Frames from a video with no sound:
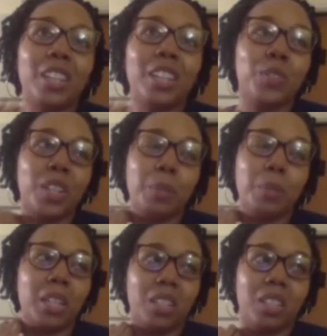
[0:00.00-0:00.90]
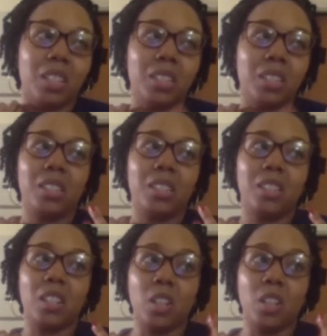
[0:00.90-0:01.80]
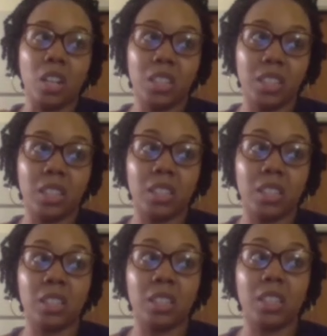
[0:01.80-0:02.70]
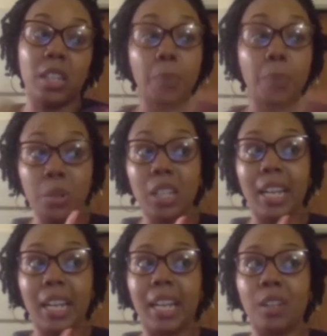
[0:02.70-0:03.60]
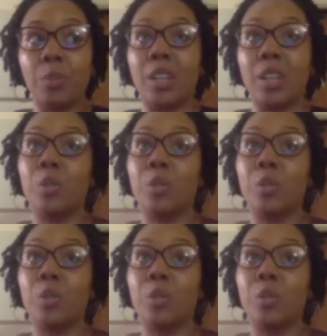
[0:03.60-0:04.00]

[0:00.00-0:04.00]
It's funny because the narcissist and the borderline that I dealt with, it was